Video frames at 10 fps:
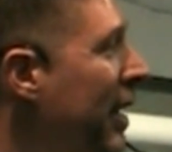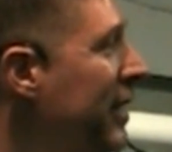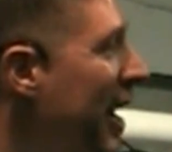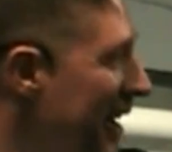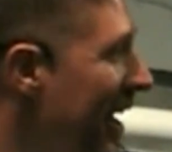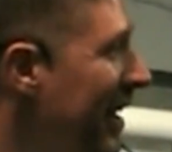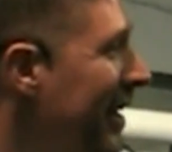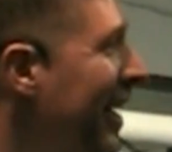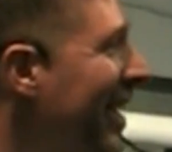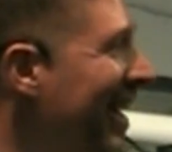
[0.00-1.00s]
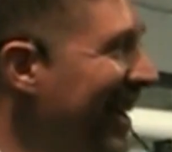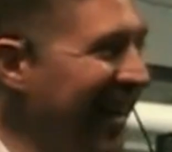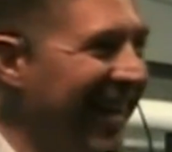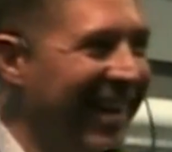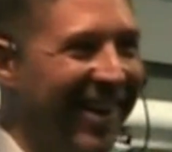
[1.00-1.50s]
.NET?
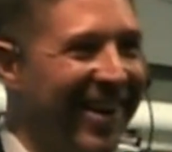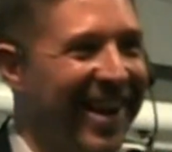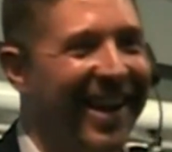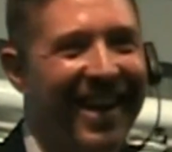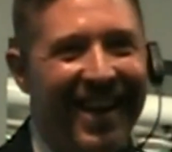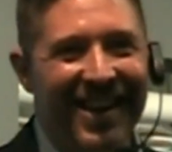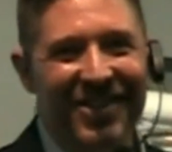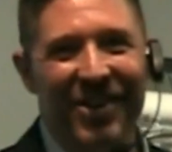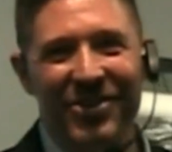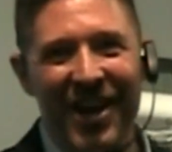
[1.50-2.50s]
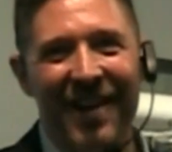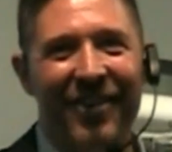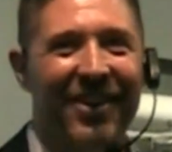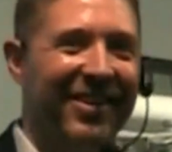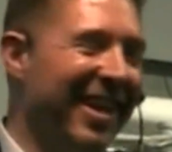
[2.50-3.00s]
Yeah. Okay. So
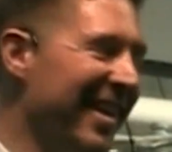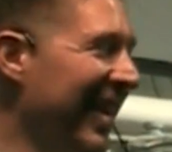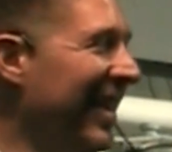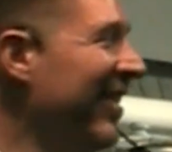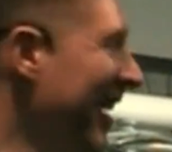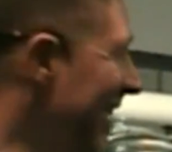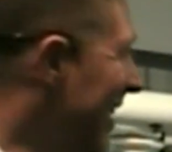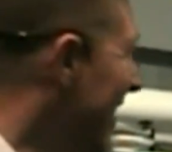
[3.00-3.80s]
Java or .NET. Okay.